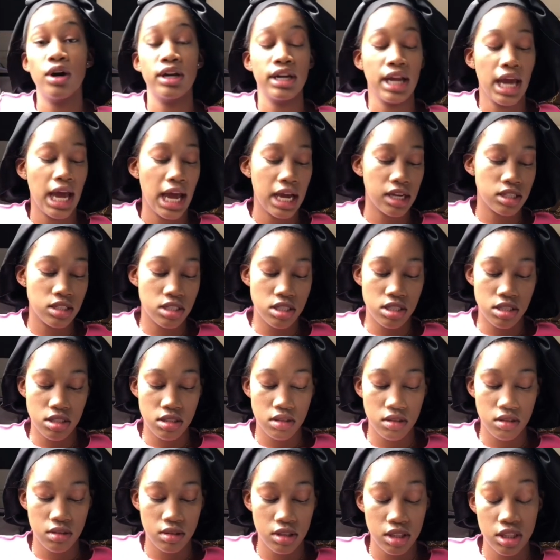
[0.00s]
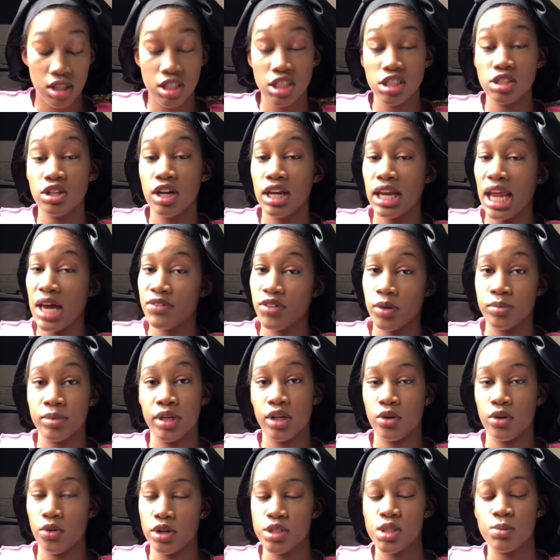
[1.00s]
Someone asked, this is not a life or
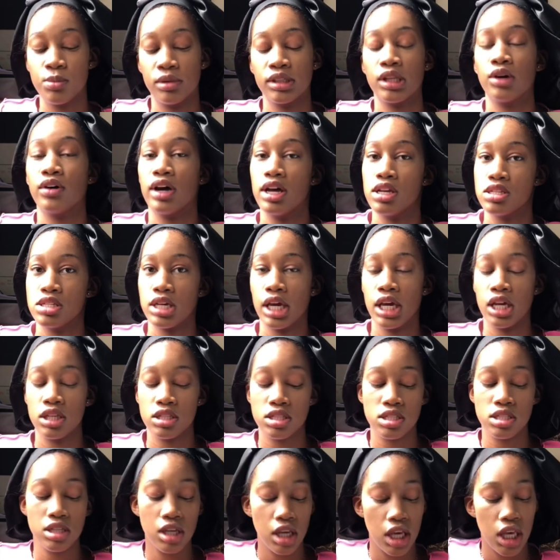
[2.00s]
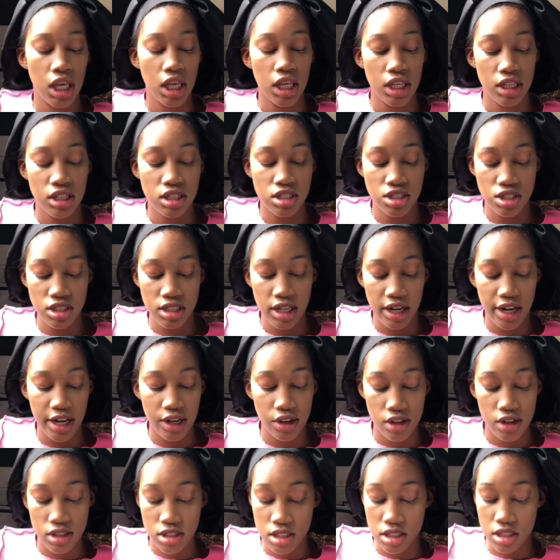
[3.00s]
big question, but I'll answer it. Is Chidera
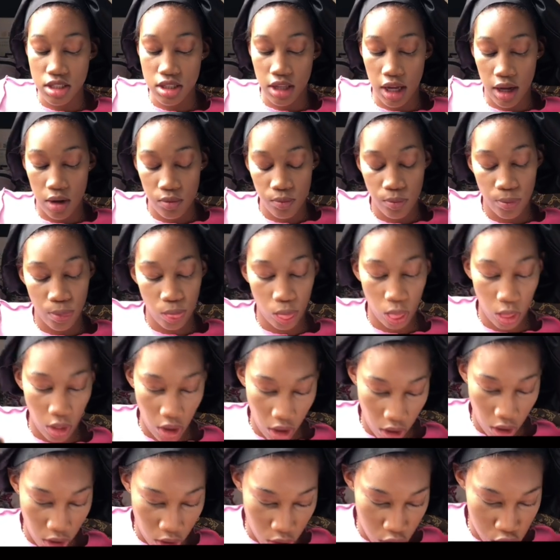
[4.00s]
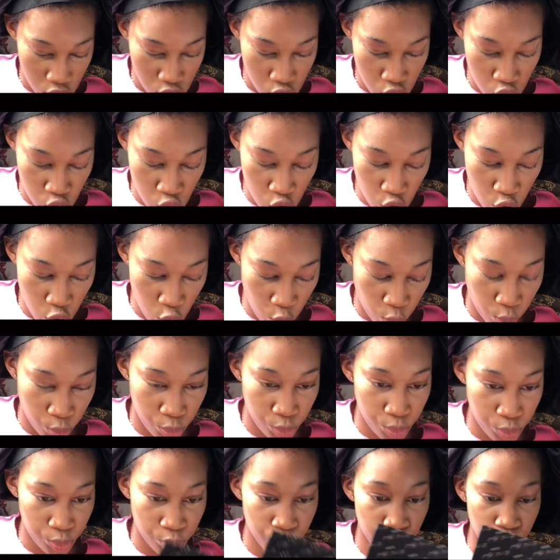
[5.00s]
your sister? No.
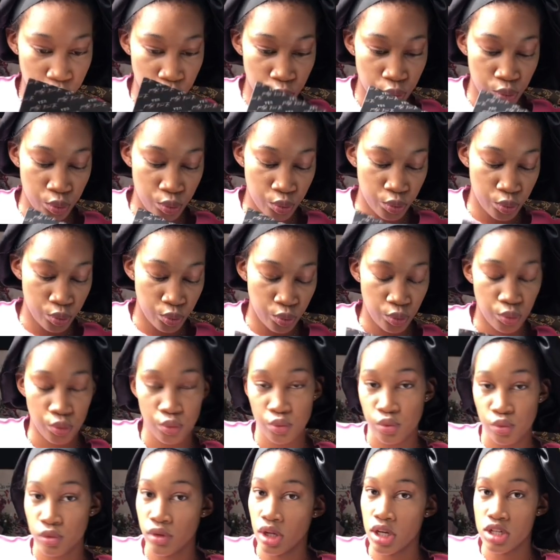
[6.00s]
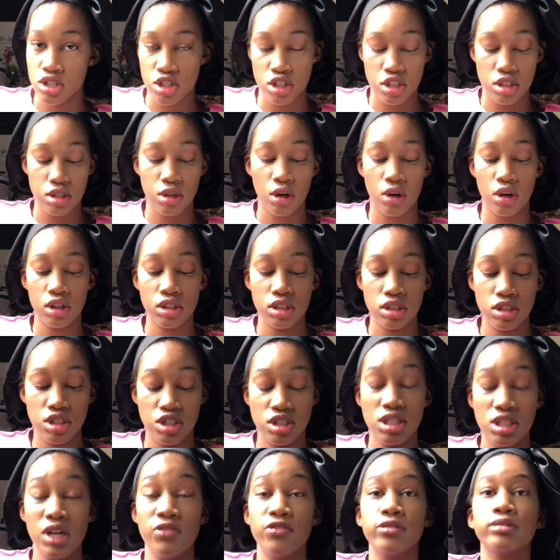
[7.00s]
She's not.
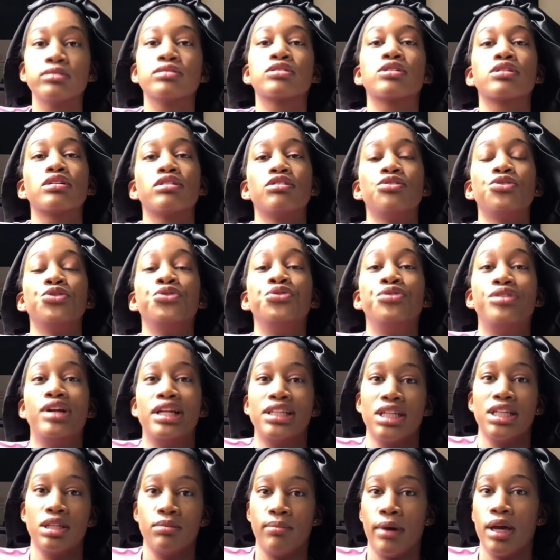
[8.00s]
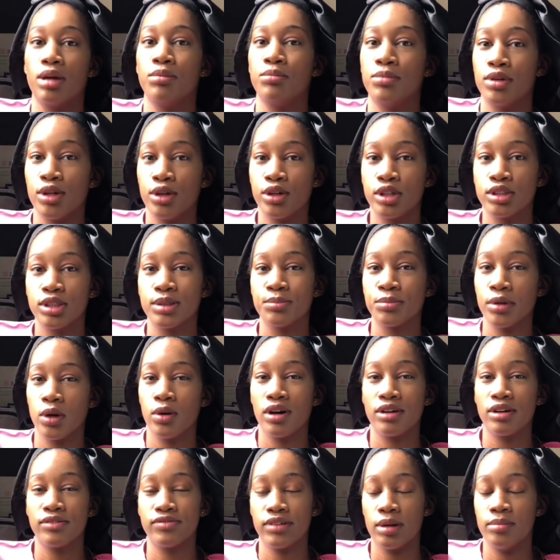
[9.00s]
She's not even related by blood, but
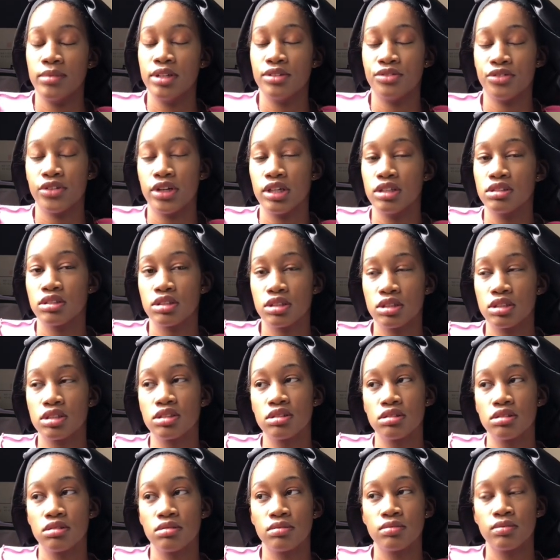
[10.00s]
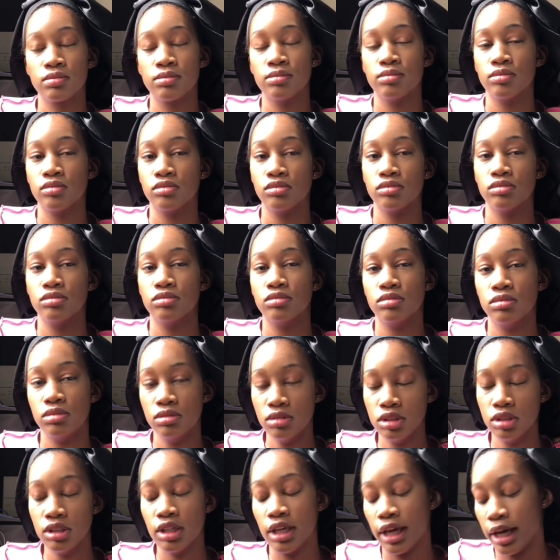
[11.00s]
our family friends.
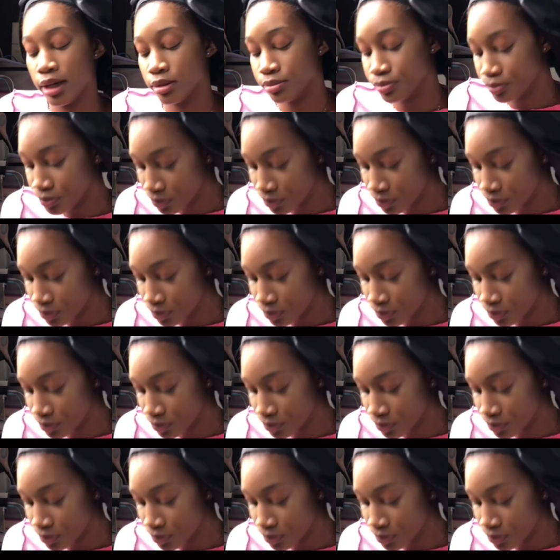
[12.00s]
Yeah.